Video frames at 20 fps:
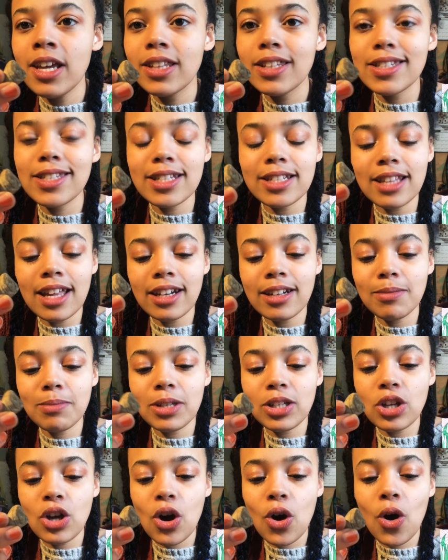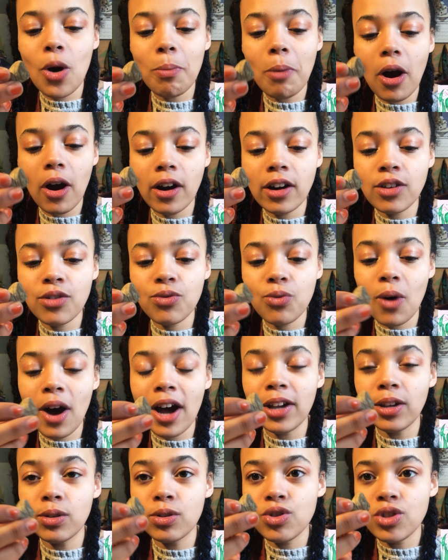this is letting me know a part of why
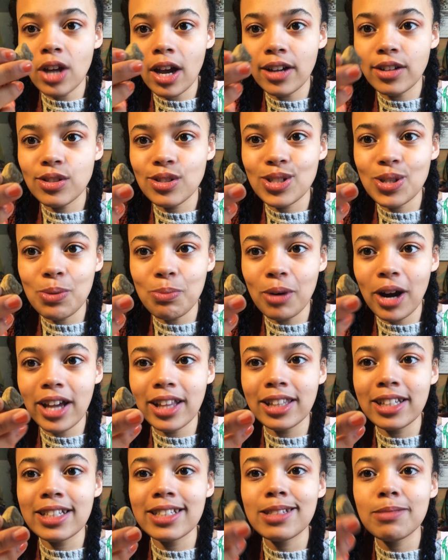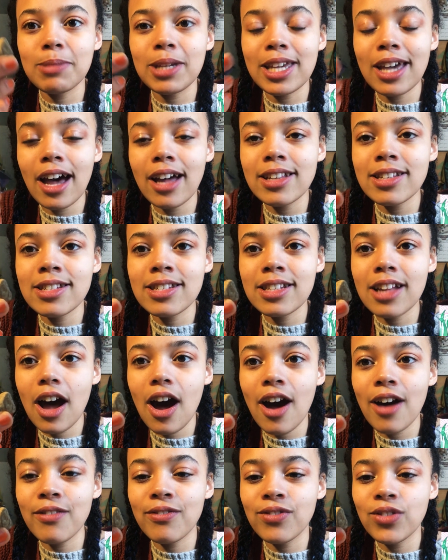you shine so brightly is because
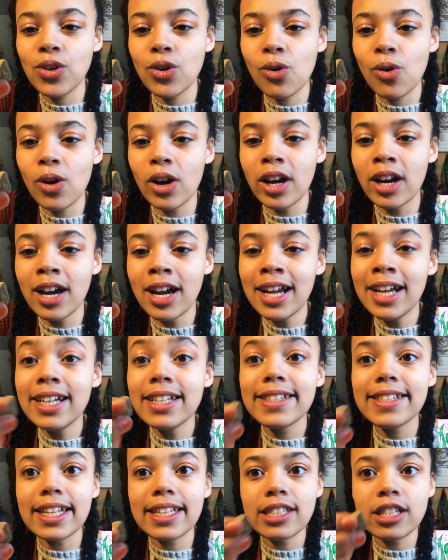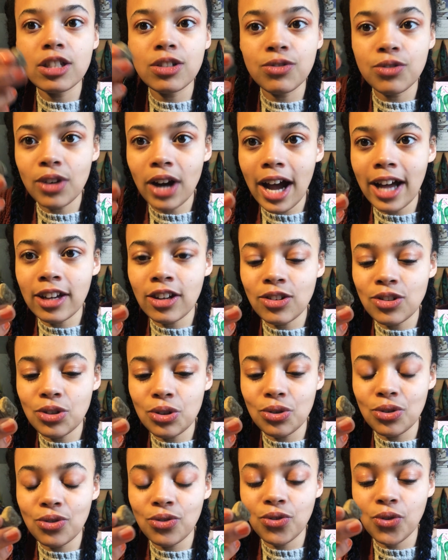of your sense of
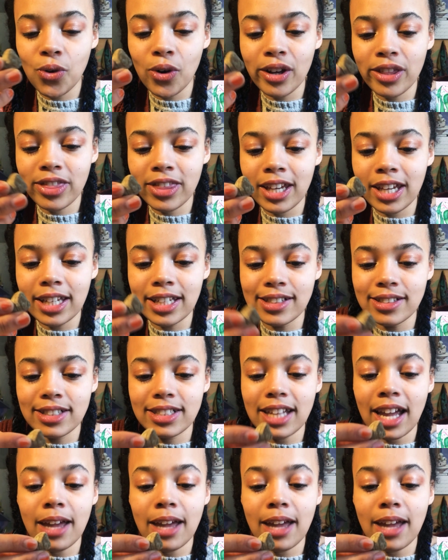gratitude for things.